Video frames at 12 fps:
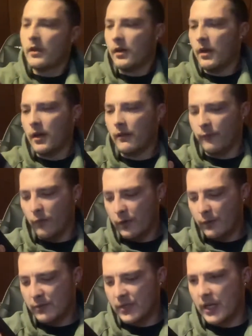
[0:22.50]
40%
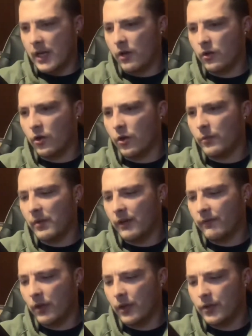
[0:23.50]
uh, alcohol by
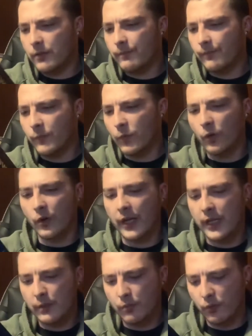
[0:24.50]
volume or
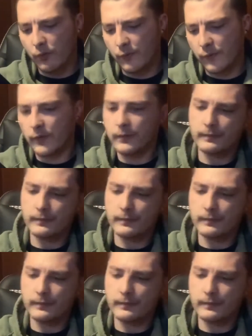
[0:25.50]
80 proof.